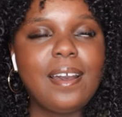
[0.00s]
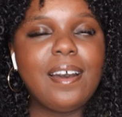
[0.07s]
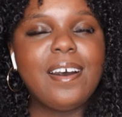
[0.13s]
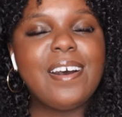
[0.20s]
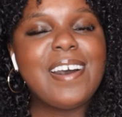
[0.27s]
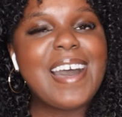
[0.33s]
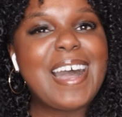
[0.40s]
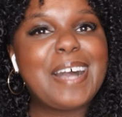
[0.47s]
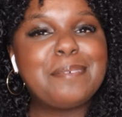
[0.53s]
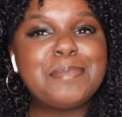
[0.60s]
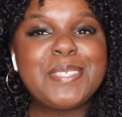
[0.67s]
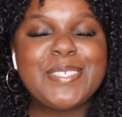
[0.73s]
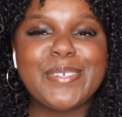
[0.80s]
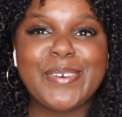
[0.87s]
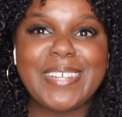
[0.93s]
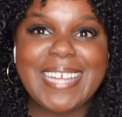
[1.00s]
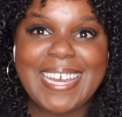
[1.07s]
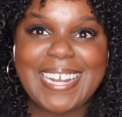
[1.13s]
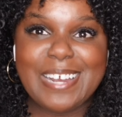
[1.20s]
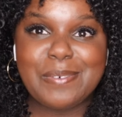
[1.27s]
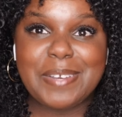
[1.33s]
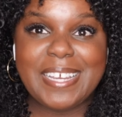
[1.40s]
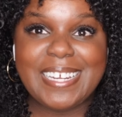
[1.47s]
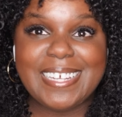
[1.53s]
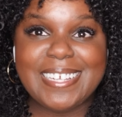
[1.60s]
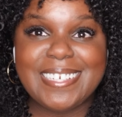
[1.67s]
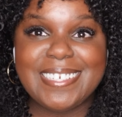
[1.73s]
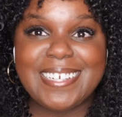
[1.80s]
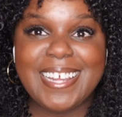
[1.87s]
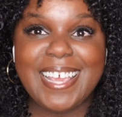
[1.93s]
I'm so glad I
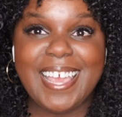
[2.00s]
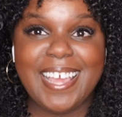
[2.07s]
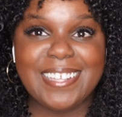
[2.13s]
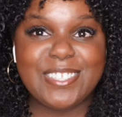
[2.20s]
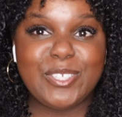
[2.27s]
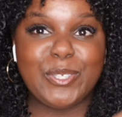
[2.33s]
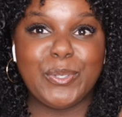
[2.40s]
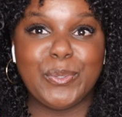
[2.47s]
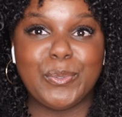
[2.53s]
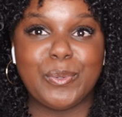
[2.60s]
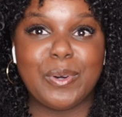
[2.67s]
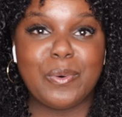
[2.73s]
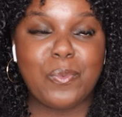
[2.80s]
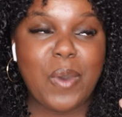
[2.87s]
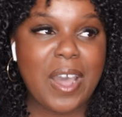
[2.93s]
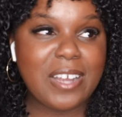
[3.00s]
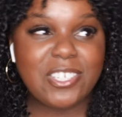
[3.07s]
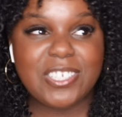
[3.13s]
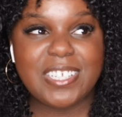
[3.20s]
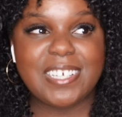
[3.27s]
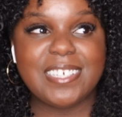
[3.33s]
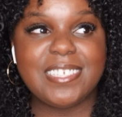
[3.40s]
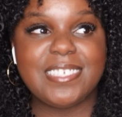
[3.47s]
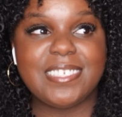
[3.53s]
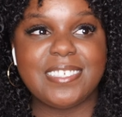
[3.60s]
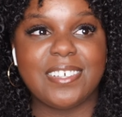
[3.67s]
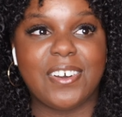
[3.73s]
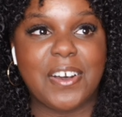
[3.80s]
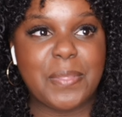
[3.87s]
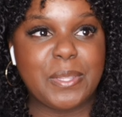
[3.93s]
waited to watch
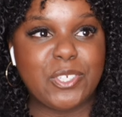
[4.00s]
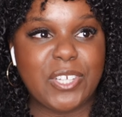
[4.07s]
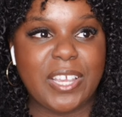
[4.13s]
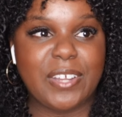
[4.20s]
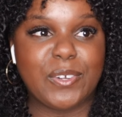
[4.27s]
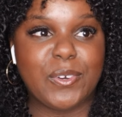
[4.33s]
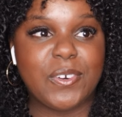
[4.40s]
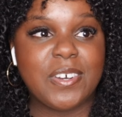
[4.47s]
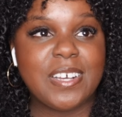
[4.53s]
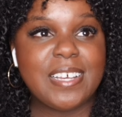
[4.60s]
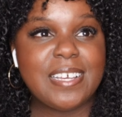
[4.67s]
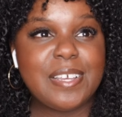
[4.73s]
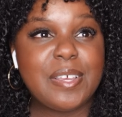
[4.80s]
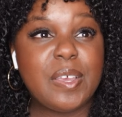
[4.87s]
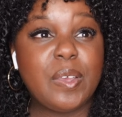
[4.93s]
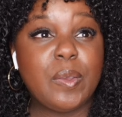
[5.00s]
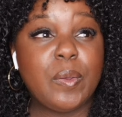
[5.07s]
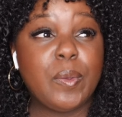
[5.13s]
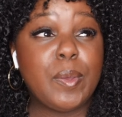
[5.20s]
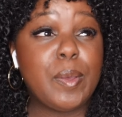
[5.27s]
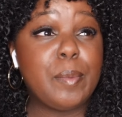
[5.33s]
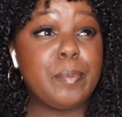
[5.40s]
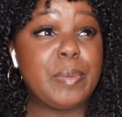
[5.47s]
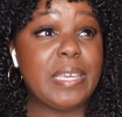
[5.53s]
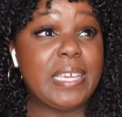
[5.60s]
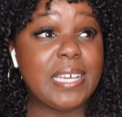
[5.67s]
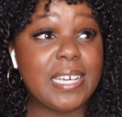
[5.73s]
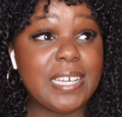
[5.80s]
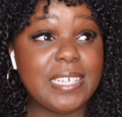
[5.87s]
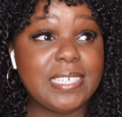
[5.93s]
this on the channel
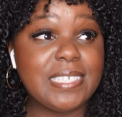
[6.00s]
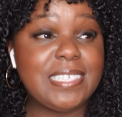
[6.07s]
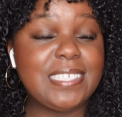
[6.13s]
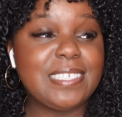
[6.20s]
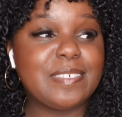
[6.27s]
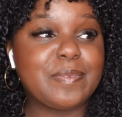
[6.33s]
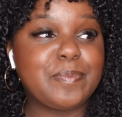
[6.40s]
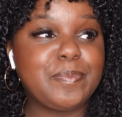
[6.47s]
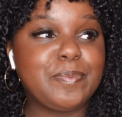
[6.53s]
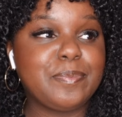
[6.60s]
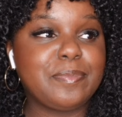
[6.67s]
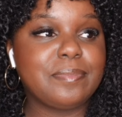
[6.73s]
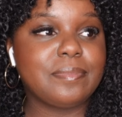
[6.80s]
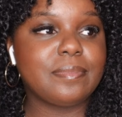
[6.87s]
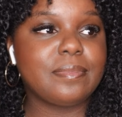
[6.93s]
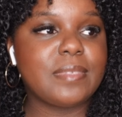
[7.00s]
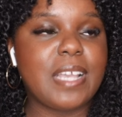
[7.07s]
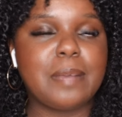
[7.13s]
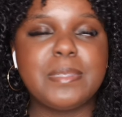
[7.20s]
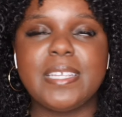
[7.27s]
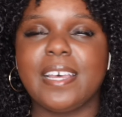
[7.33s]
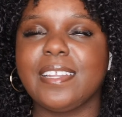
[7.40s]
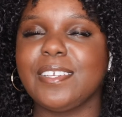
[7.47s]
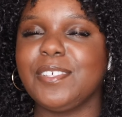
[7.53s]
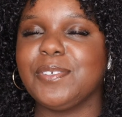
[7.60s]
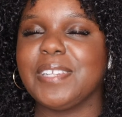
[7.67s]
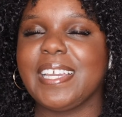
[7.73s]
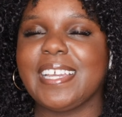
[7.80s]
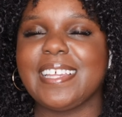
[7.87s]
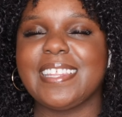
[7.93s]
because I'm telling you,
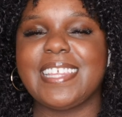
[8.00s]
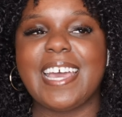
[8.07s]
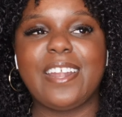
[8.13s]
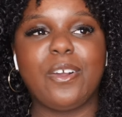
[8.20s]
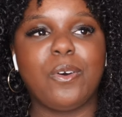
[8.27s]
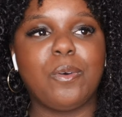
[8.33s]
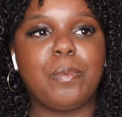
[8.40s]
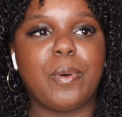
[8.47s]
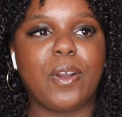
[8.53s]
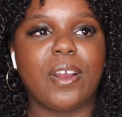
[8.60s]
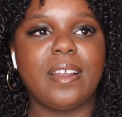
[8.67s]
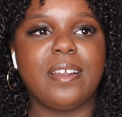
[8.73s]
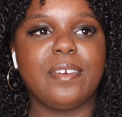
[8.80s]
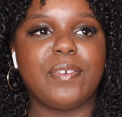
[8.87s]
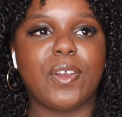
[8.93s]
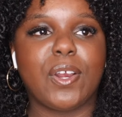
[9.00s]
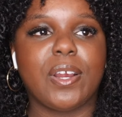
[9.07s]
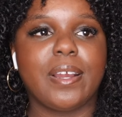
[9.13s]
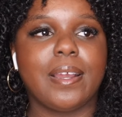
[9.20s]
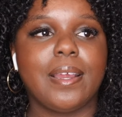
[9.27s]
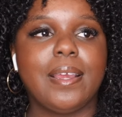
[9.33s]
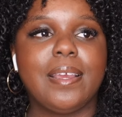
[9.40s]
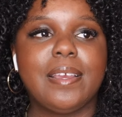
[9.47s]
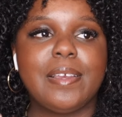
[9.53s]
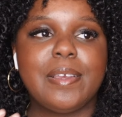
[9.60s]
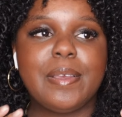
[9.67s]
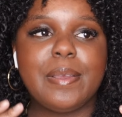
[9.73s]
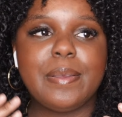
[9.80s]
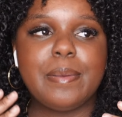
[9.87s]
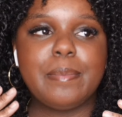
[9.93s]
like that whole part of her
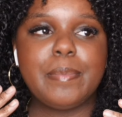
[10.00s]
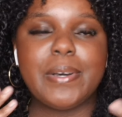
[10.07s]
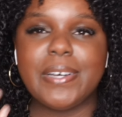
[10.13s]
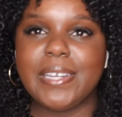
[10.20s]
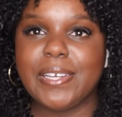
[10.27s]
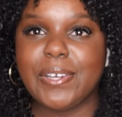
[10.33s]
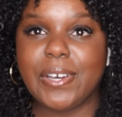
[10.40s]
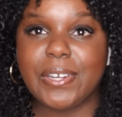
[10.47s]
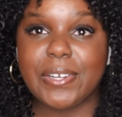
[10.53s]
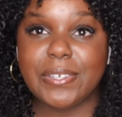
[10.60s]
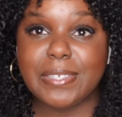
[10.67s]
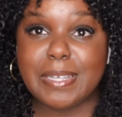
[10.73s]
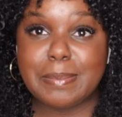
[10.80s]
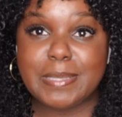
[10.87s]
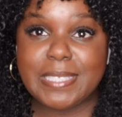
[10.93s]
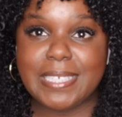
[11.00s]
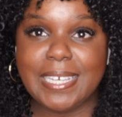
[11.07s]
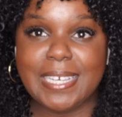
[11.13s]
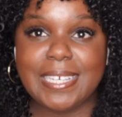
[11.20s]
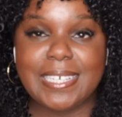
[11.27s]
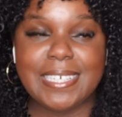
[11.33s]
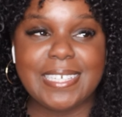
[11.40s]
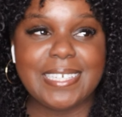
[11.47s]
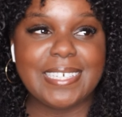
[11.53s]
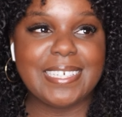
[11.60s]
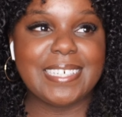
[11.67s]
putting on her lipstick,